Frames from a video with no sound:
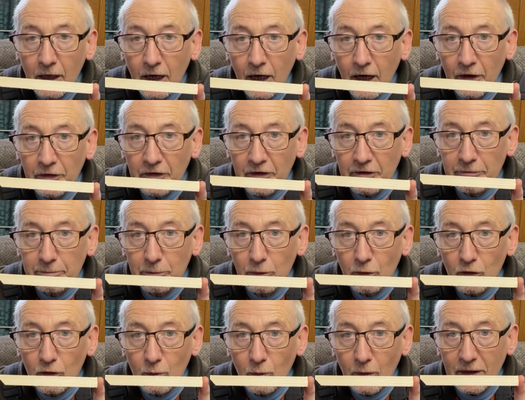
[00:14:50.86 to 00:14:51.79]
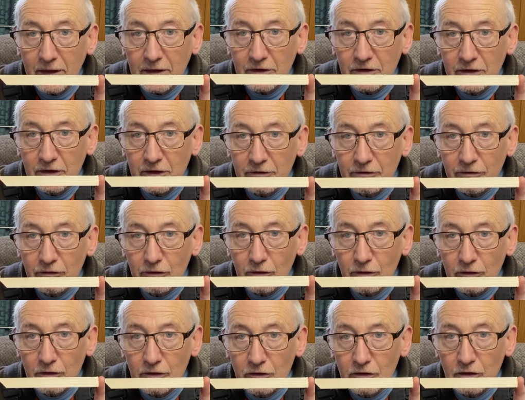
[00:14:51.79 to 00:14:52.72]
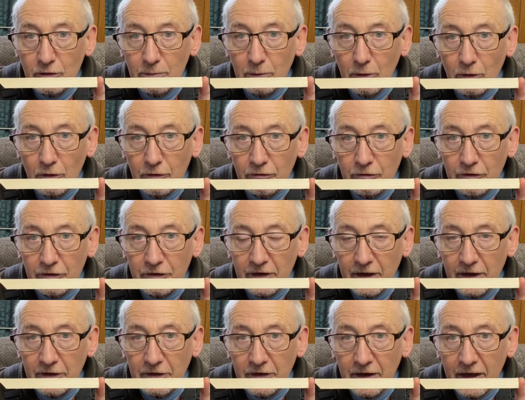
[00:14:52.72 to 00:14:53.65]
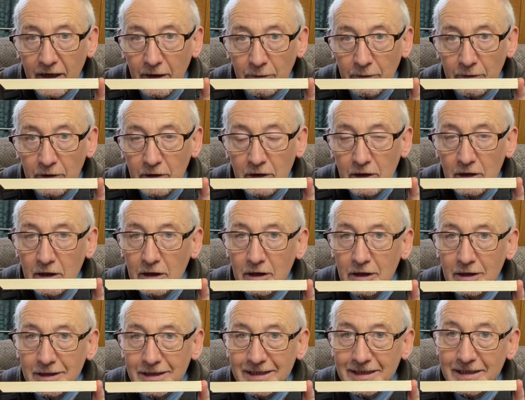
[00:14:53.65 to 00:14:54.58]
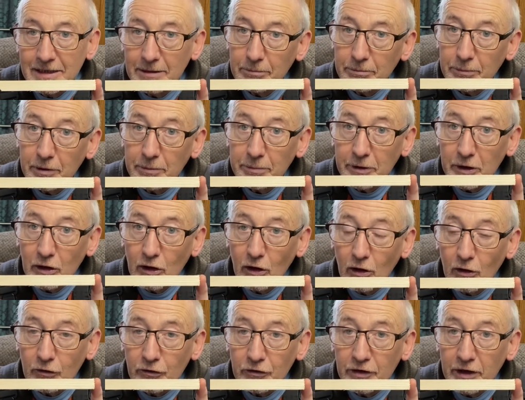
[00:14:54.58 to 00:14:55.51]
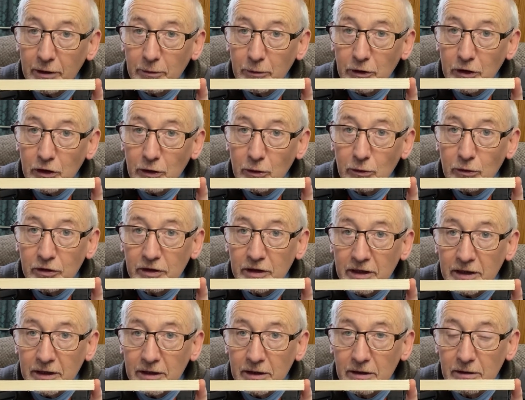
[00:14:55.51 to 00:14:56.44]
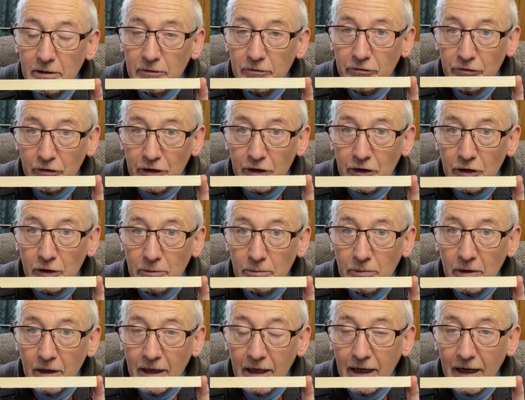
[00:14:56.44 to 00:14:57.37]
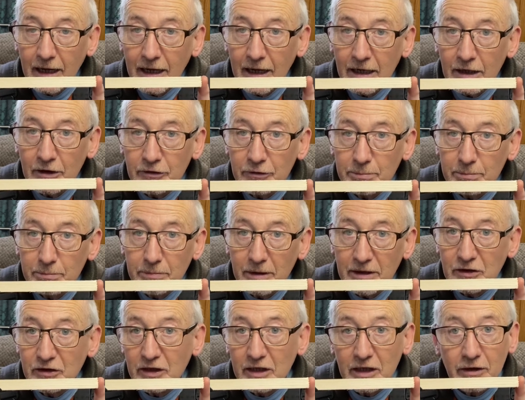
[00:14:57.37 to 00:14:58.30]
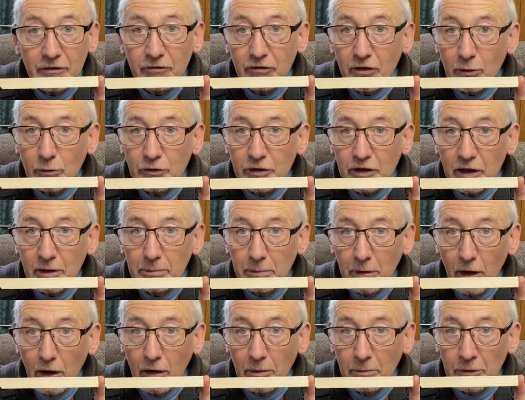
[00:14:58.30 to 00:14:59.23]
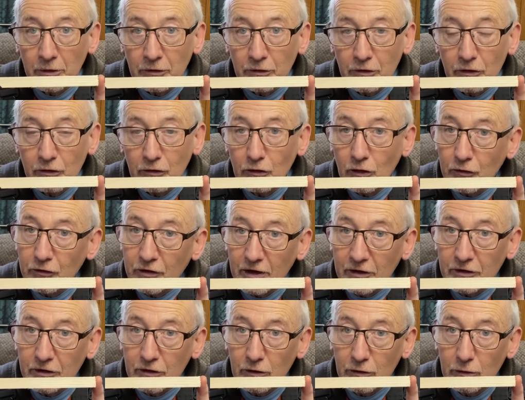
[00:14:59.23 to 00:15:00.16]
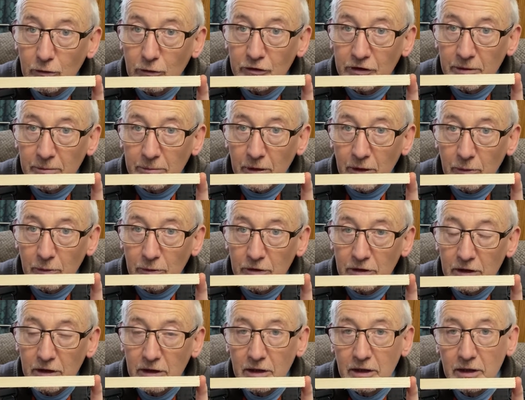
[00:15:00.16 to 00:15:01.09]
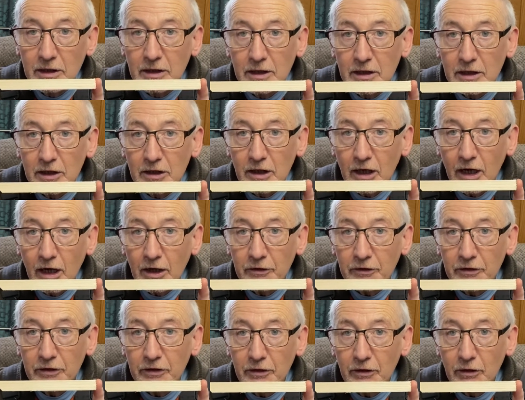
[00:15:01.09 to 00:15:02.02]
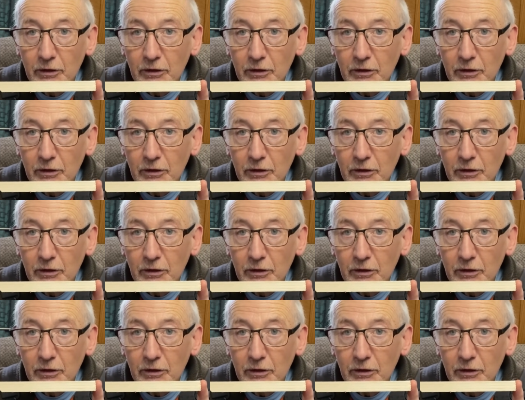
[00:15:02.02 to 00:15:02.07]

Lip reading: and they've put the weights in the front to pull the front end down, simply because they were using Freedom as basically a floating apartment, not as a cruising boat. And